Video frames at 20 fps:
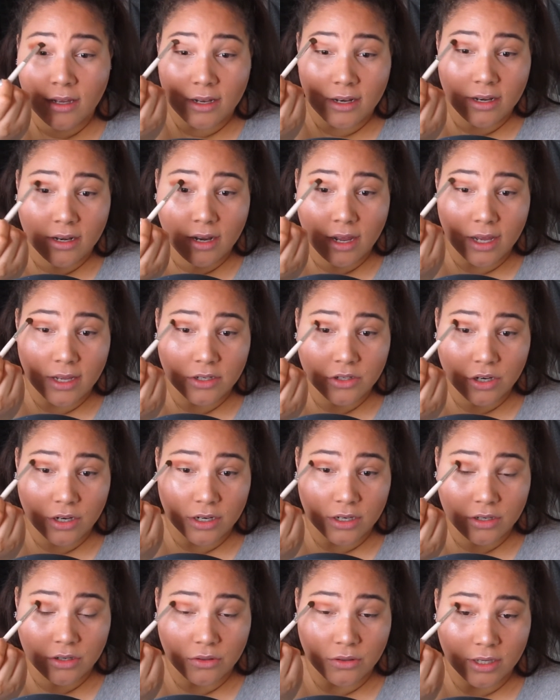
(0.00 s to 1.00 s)
not try
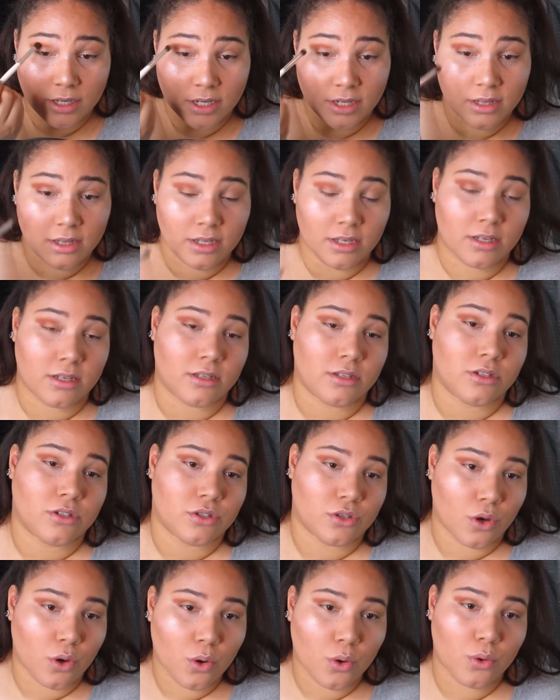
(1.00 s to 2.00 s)
to do anything
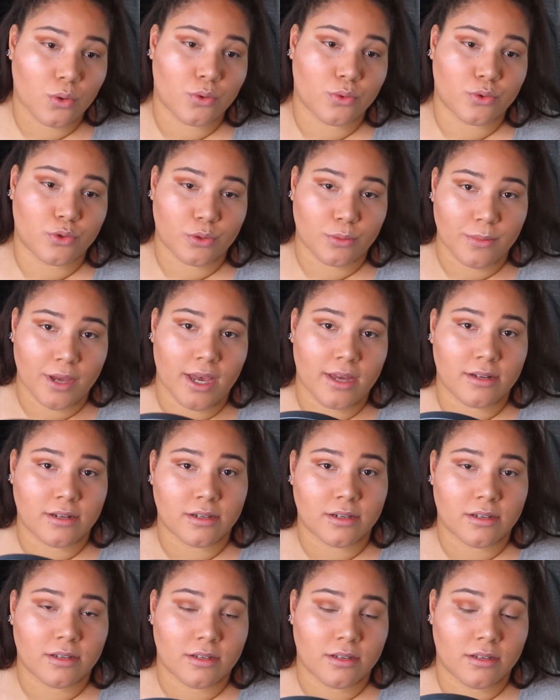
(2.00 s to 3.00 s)
so
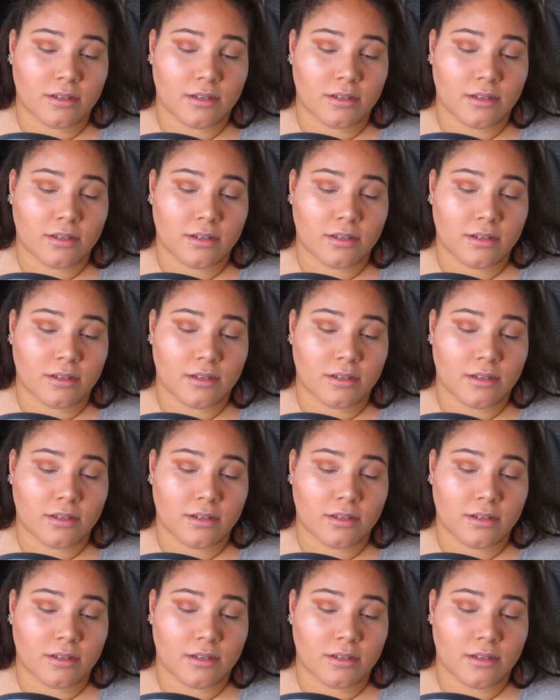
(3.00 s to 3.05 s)
dramatic,